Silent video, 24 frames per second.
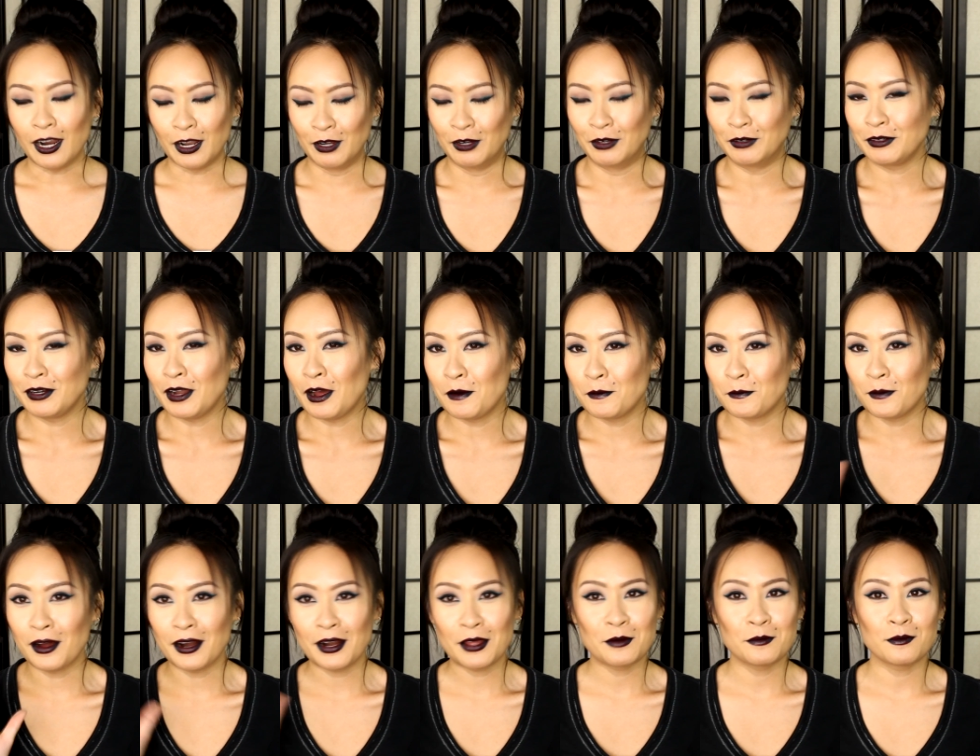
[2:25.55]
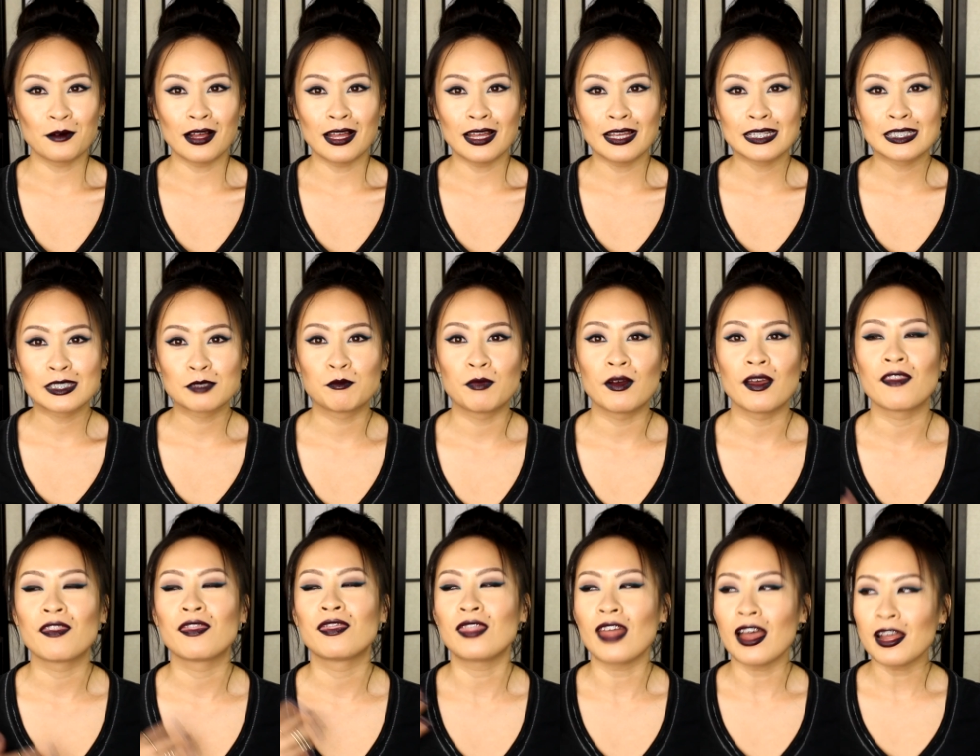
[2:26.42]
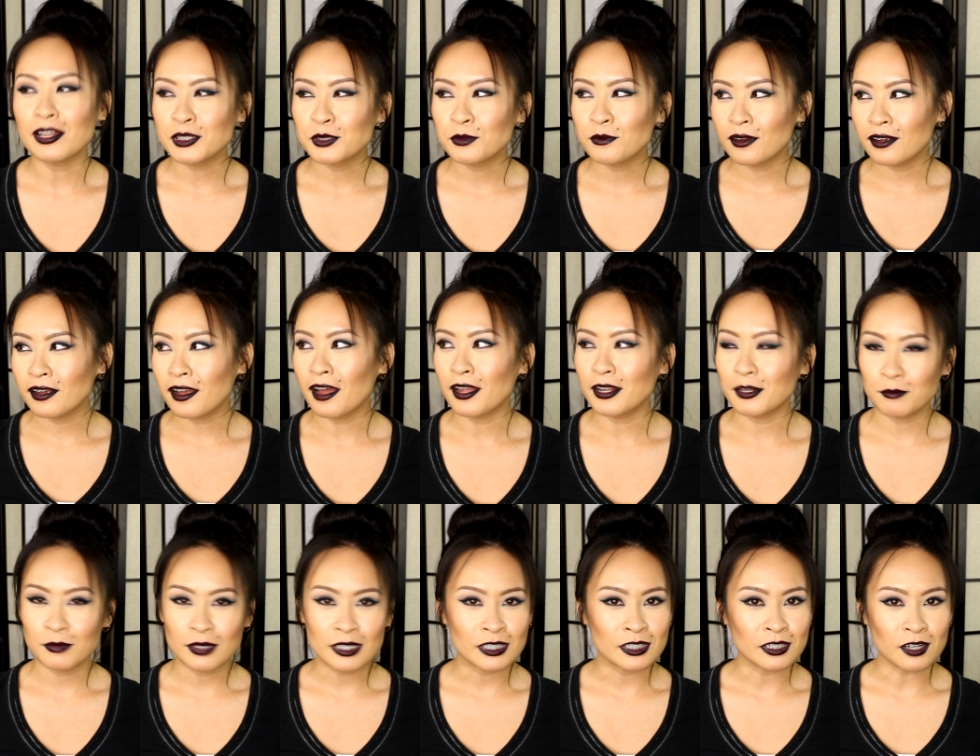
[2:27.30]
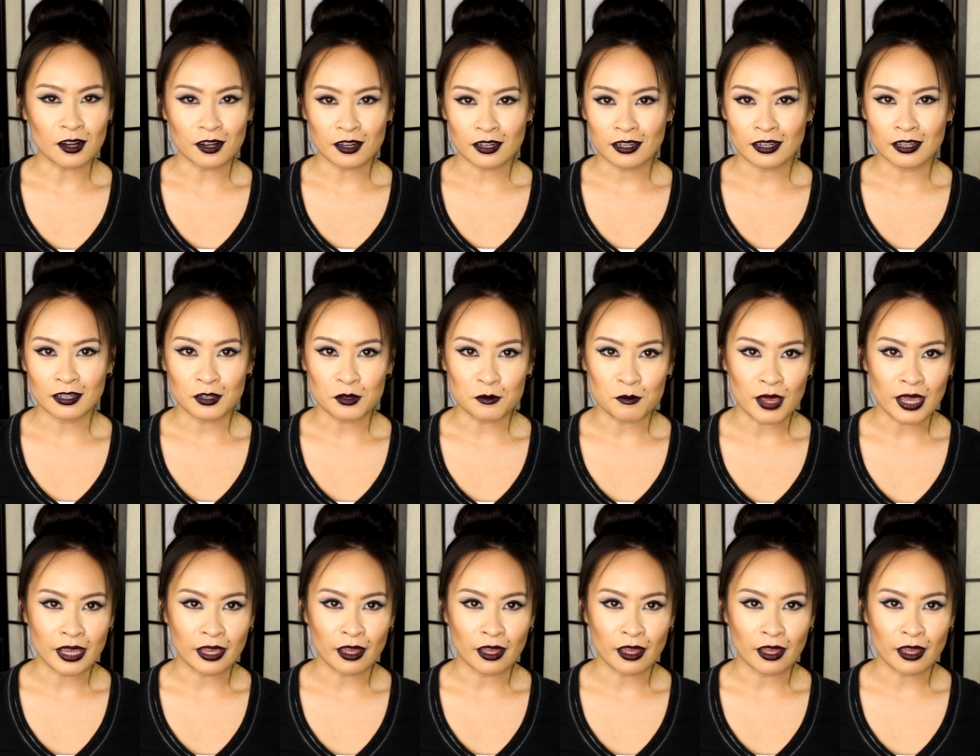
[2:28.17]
I don't know what it was, but that's what got me started into